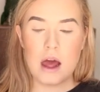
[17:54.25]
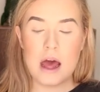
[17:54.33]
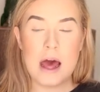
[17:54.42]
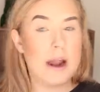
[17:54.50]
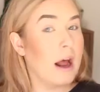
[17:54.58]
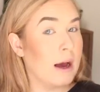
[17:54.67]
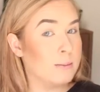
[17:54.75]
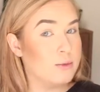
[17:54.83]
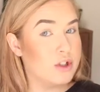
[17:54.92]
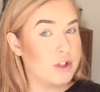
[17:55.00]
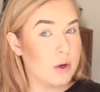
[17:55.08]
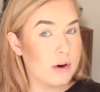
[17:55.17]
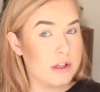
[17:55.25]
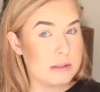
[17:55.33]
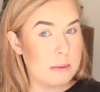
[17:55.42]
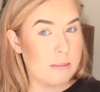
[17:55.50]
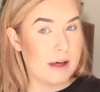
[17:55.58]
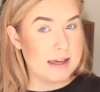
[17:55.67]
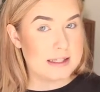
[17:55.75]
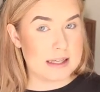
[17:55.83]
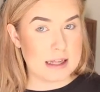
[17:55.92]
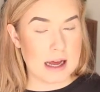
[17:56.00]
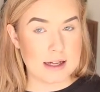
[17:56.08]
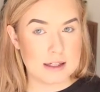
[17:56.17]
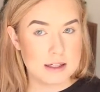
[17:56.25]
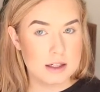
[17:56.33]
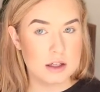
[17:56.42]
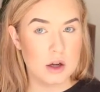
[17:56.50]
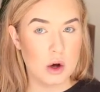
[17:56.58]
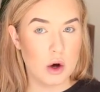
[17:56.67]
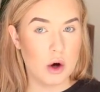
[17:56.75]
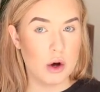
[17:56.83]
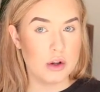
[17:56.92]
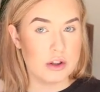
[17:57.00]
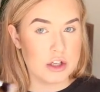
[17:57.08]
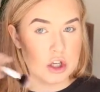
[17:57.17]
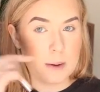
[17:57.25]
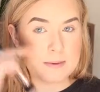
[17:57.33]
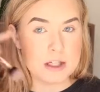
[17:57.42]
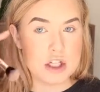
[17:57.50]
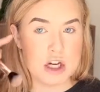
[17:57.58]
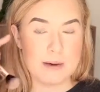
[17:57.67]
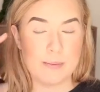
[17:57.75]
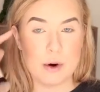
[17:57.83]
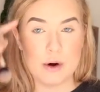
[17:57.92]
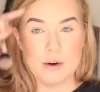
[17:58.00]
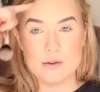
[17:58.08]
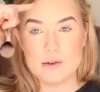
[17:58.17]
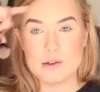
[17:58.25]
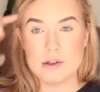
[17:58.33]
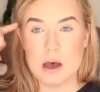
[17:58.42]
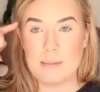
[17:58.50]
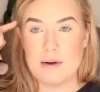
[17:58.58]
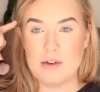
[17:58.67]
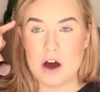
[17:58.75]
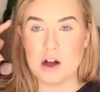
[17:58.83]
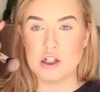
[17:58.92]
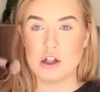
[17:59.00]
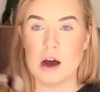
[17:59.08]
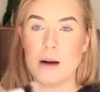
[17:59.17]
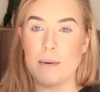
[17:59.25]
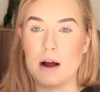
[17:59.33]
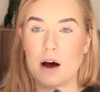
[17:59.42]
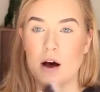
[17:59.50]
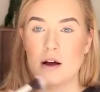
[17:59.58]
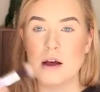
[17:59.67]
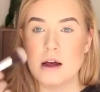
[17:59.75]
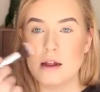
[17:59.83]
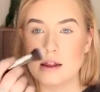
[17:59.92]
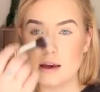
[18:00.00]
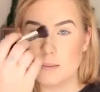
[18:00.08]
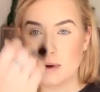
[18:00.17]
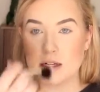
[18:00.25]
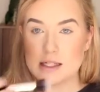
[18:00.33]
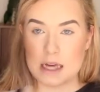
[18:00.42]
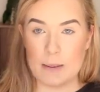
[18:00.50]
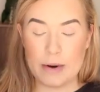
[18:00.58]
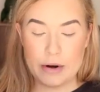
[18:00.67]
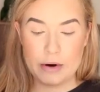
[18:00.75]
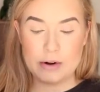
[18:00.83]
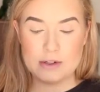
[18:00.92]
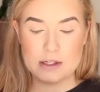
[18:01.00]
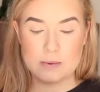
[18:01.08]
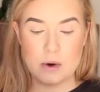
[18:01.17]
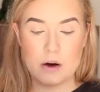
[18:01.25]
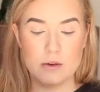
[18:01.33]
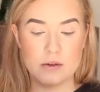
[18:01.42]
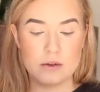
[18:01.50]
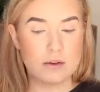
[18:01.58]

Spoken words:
And I'm just going to be placing that on the tops of the cheekbones, above the arch of the eyebrow, lip, and down my nose as well.